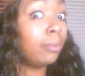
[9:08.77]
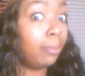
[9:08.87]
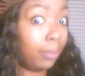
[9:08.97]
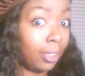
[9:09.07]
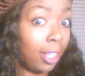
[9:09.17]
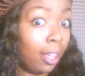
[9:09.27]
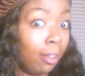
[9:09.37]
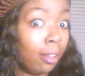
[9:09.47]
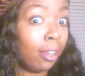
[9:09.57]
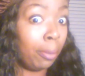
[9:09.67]

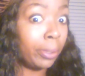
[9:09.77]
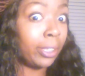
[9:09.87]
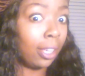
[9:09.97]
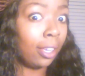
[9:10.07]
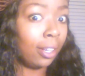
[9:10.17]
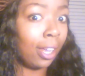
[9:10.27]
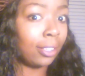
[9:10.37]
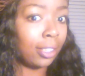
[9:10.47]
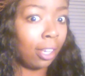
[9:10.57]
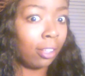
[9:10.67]
Celibacy. Not
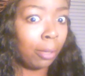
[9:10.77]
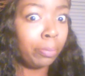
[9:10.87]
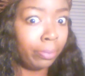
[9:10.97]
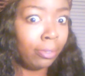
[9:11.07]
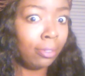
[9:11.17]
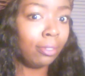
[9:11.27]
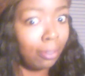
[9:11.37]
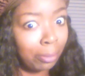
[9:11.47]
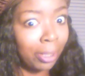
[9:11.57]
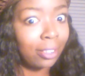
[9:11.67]

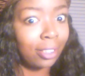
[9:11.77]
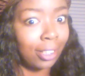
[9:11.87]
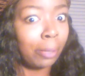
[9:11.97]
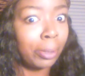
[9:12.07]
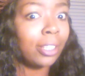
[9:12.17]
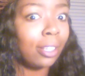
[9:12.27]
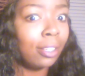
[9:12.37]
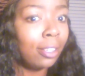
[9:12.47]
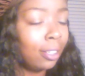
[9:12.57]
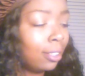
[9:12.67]
but celibacy.
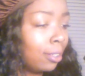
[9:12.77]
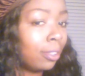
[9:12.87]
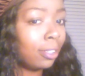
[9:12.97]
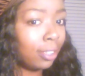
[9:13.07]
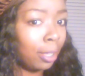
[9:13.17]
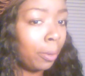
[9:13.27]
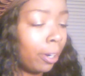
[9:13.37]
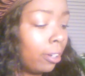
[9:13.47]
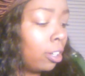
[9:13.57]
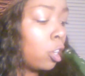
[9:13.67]
C word.